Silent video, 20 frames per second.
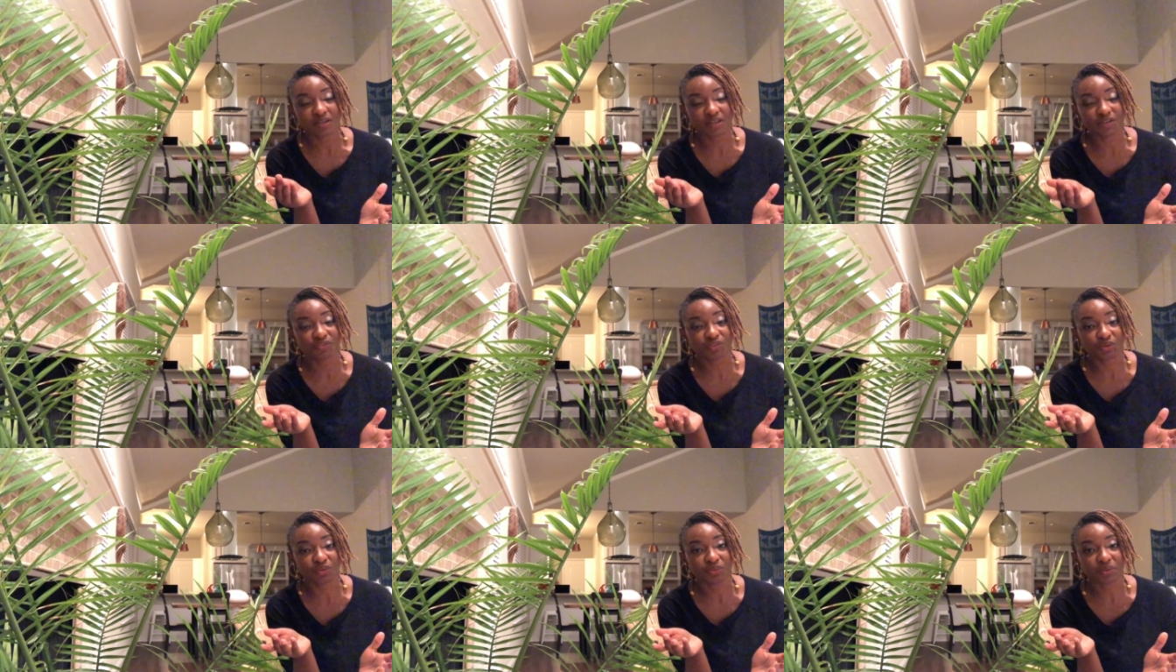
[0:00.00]

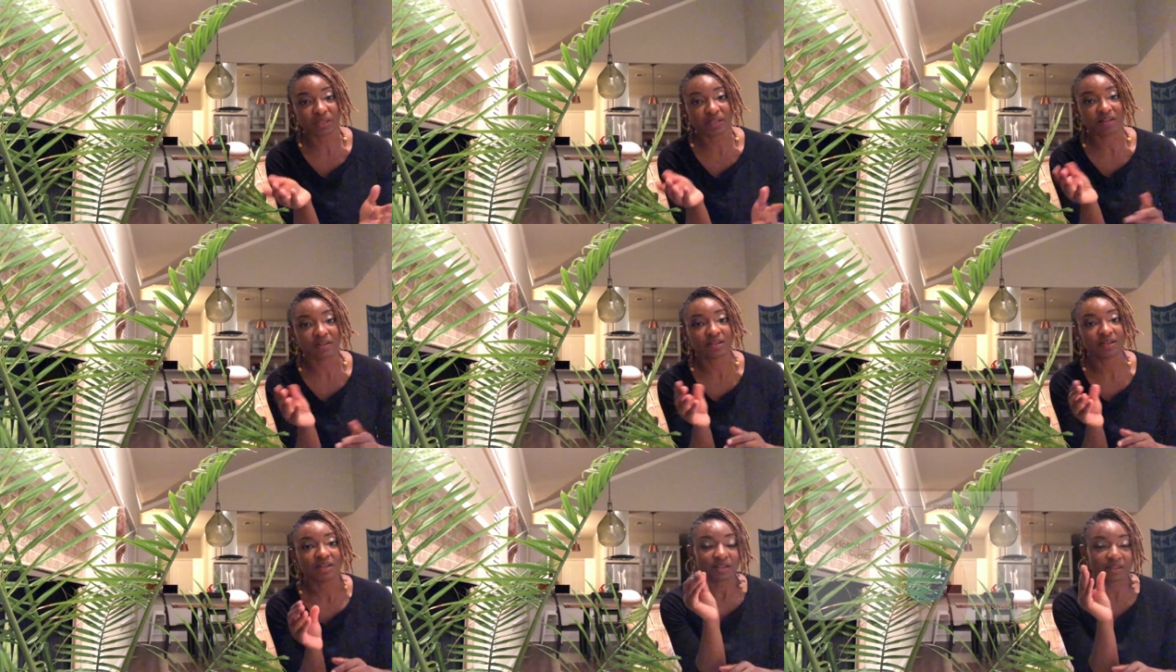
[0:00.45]
if you
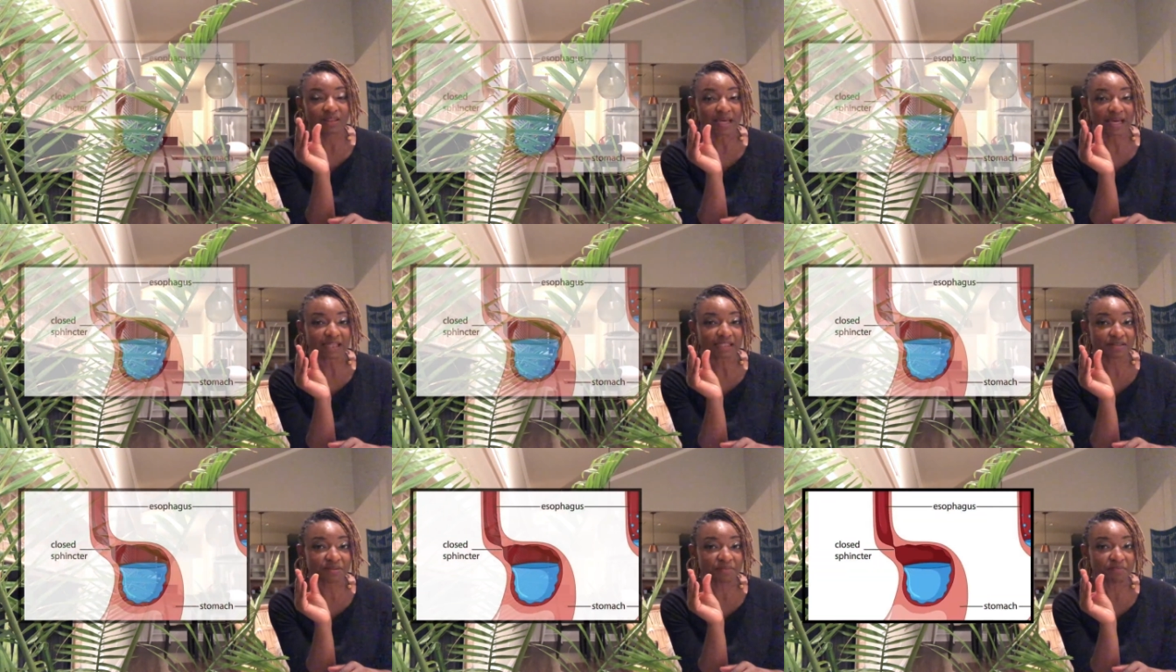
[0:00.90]
will.
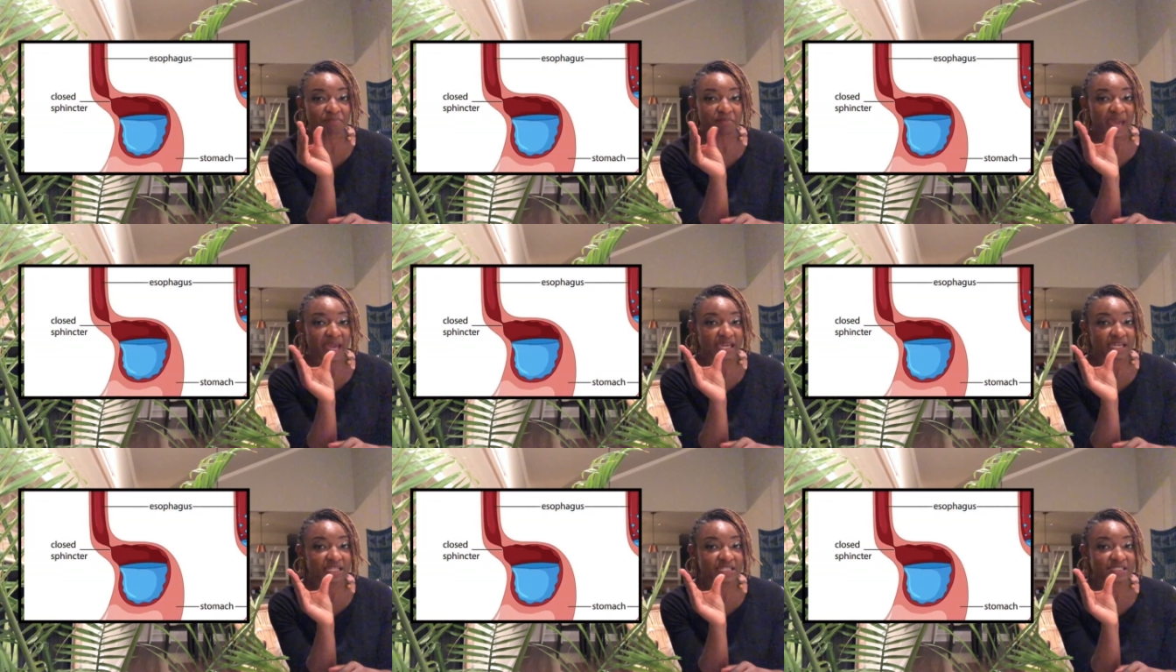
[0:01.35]
That
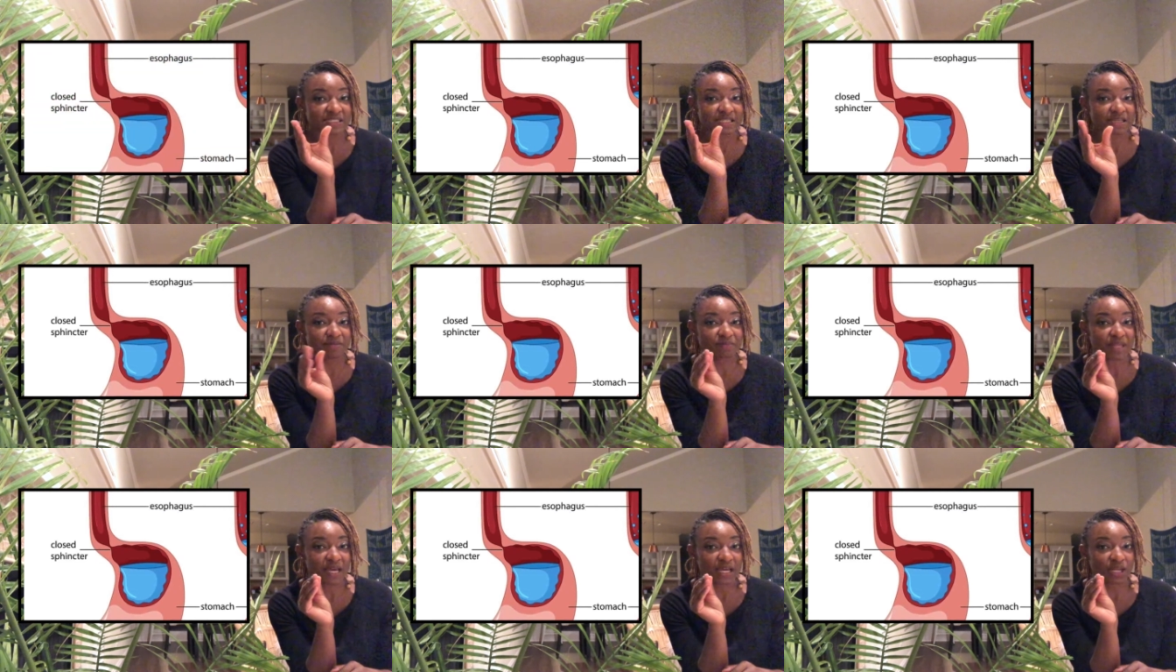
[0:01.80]

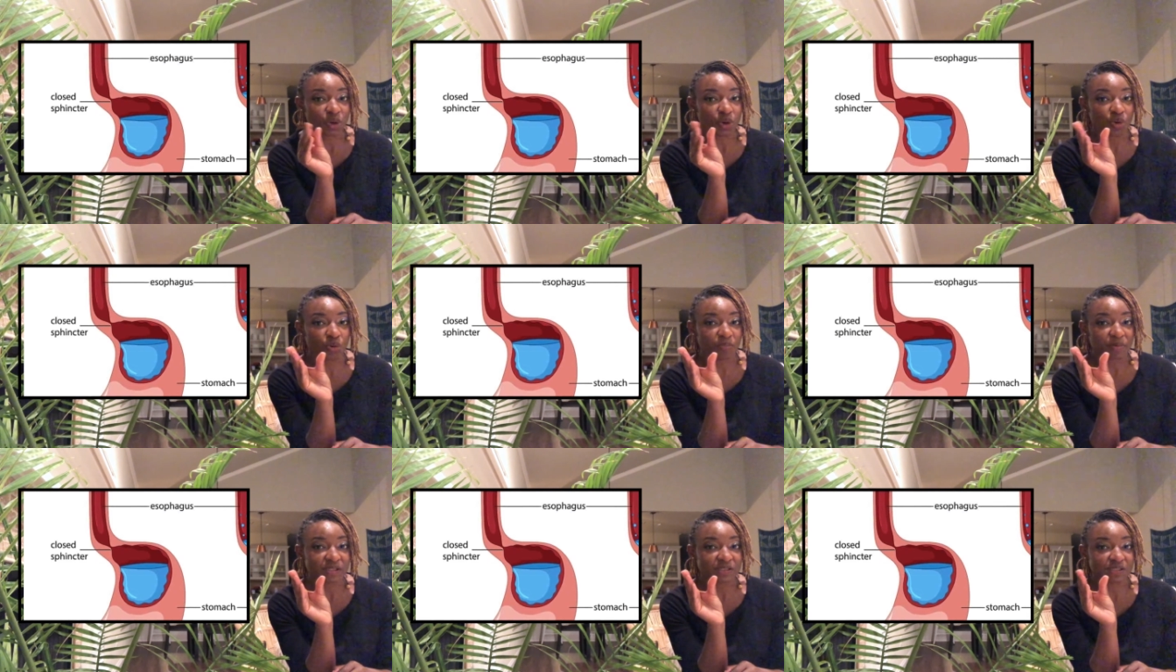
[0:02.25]
mechanism that
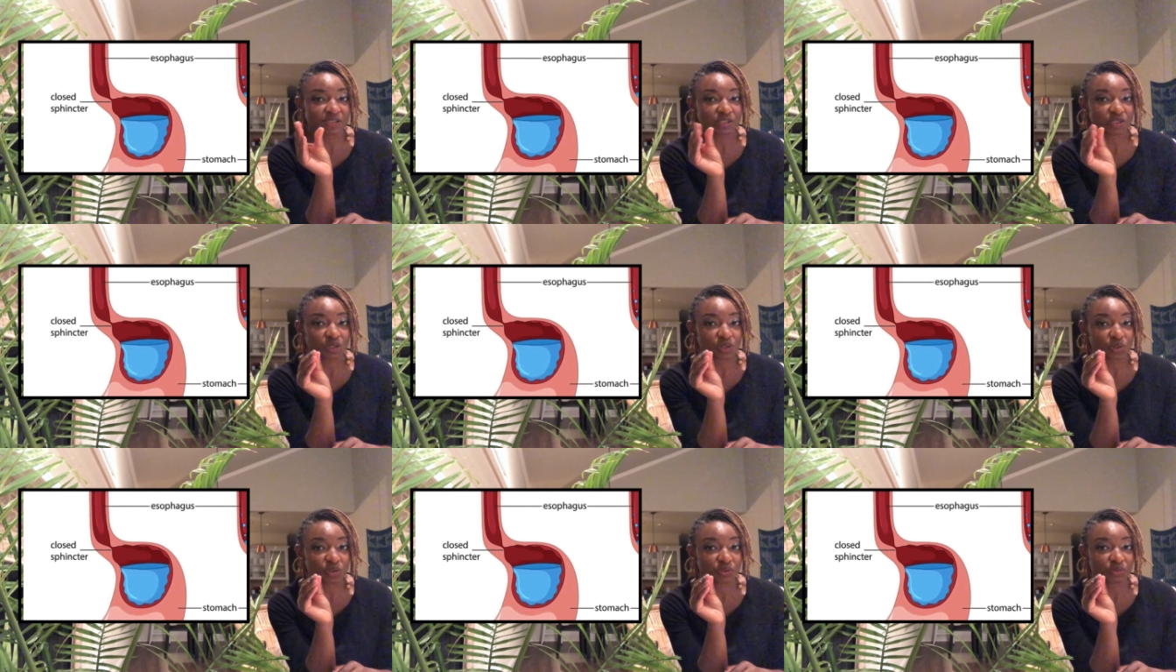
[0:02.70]
opens and
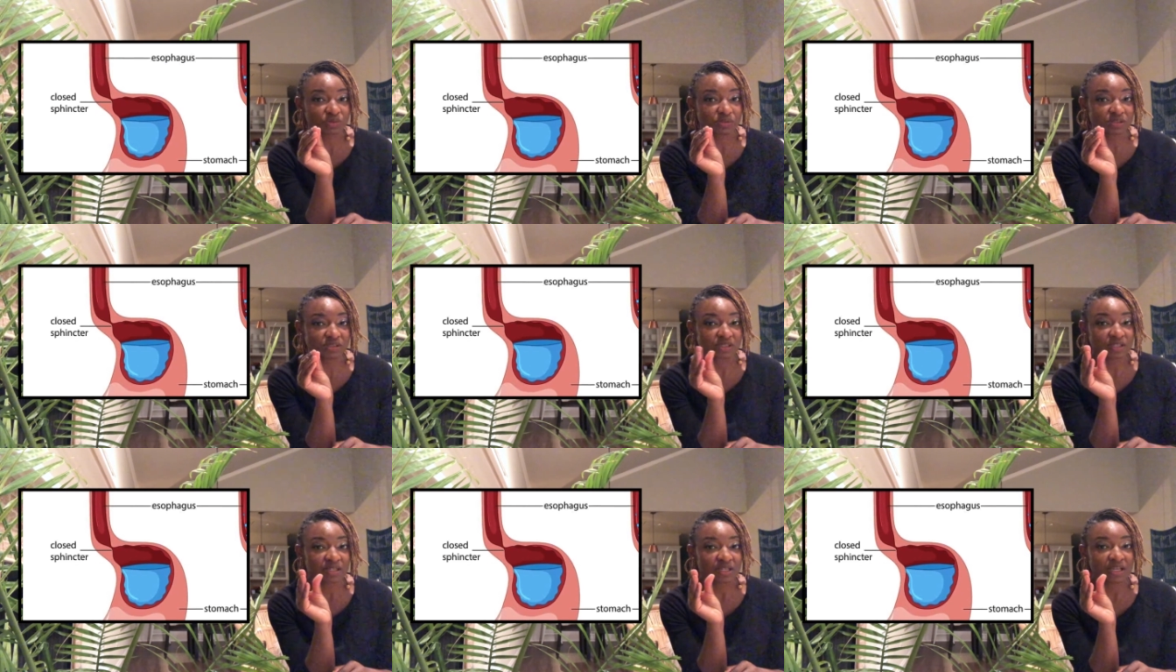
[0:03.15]

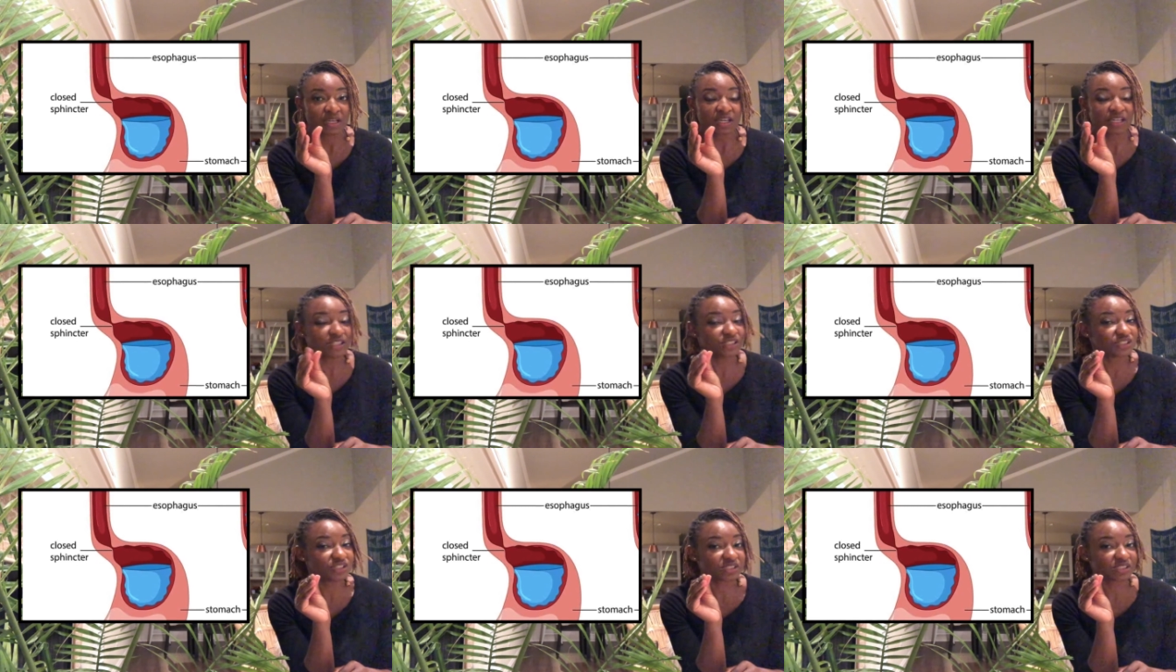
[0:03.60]
closes,
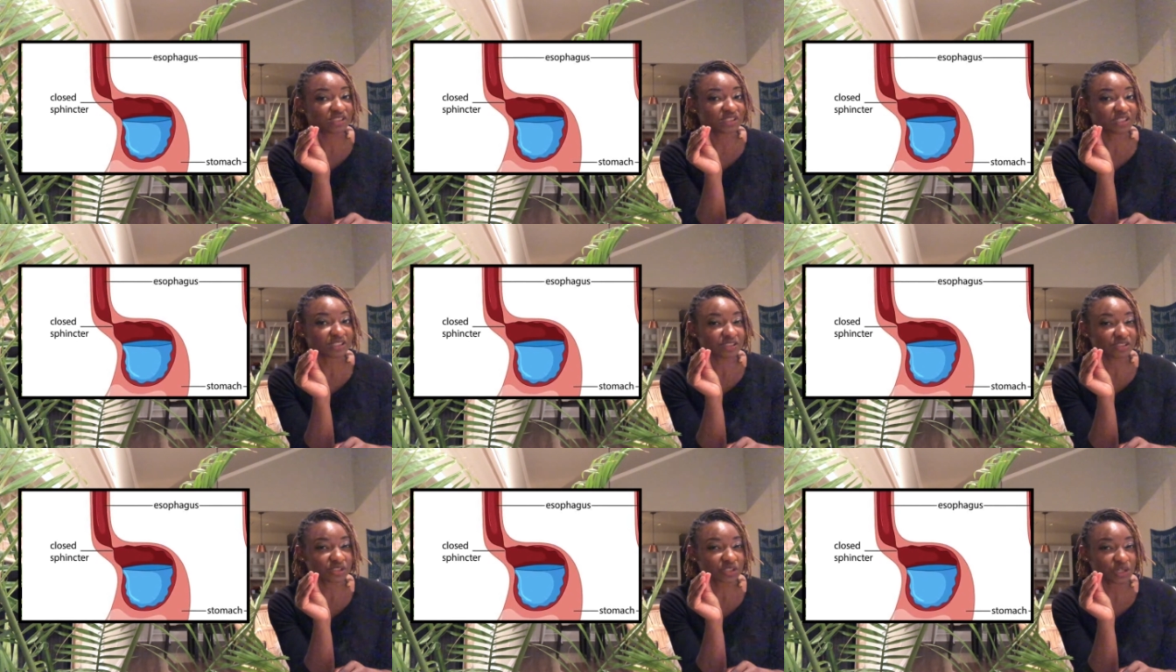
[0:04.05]
it just
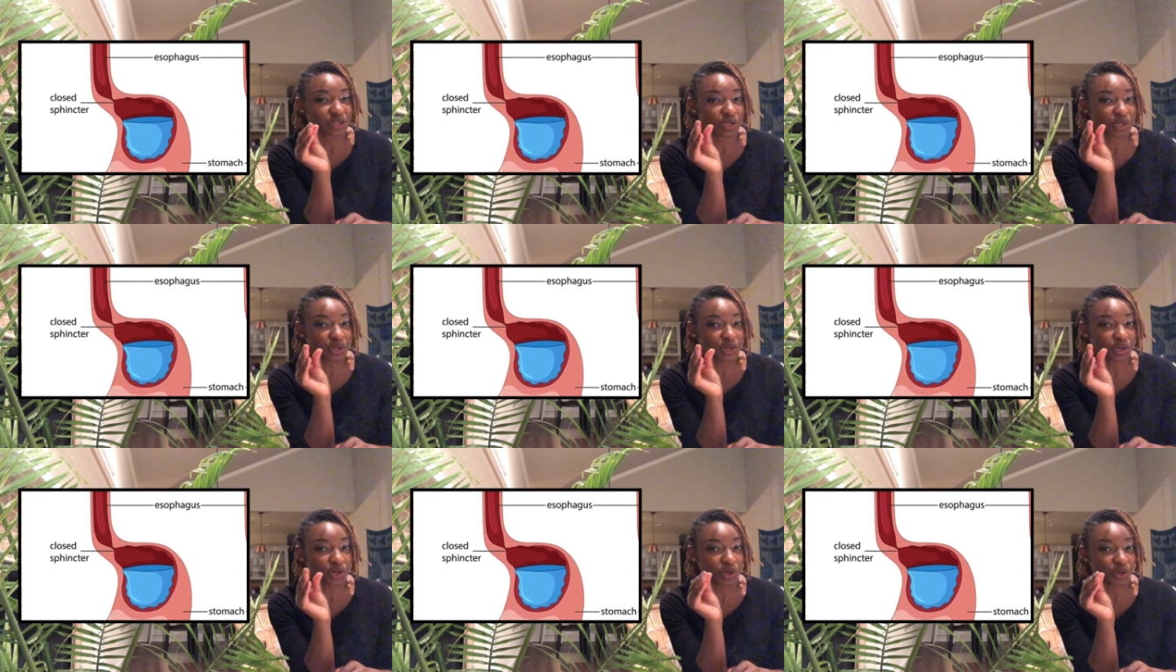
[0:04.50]
doesn't
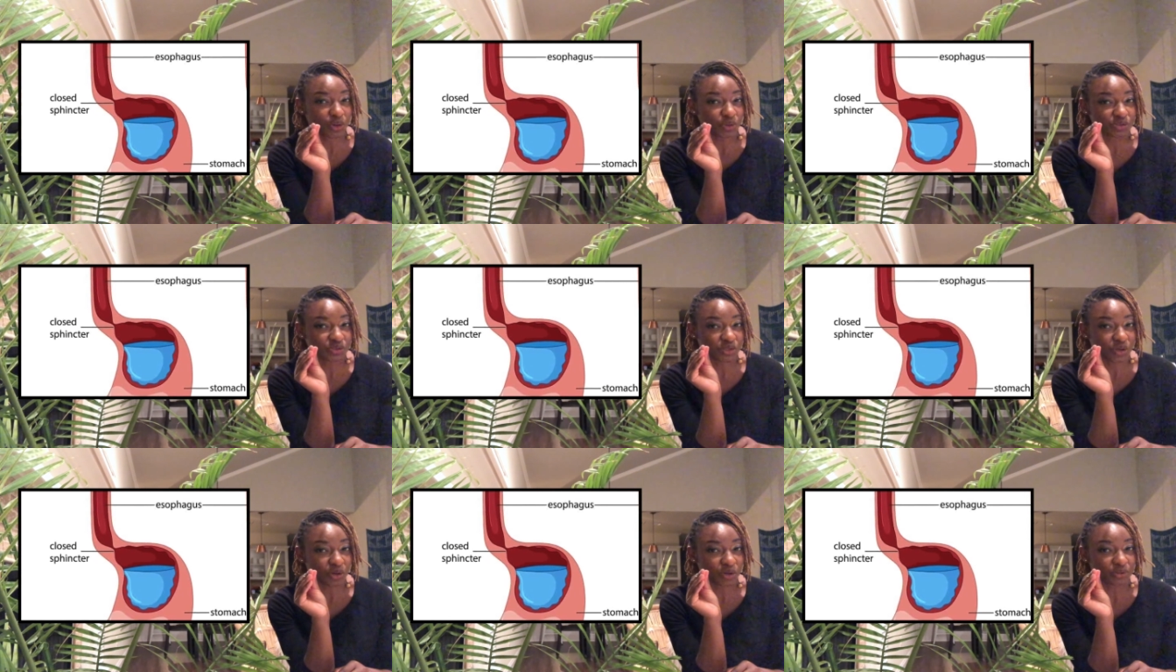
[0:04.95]

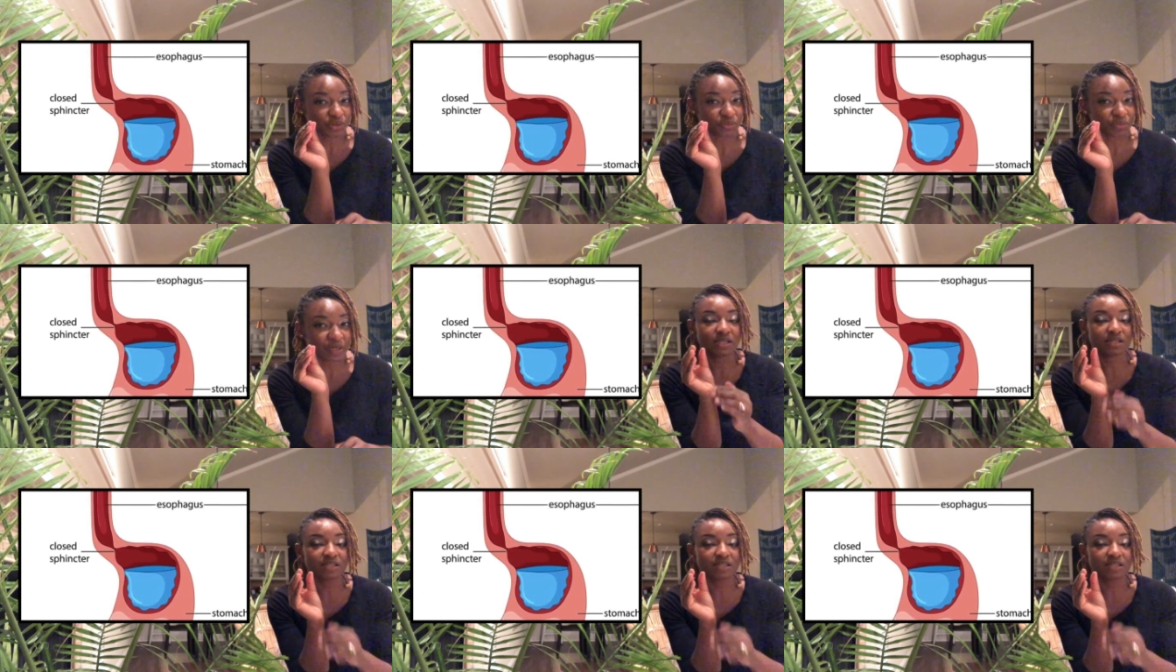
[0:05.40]
close all the way.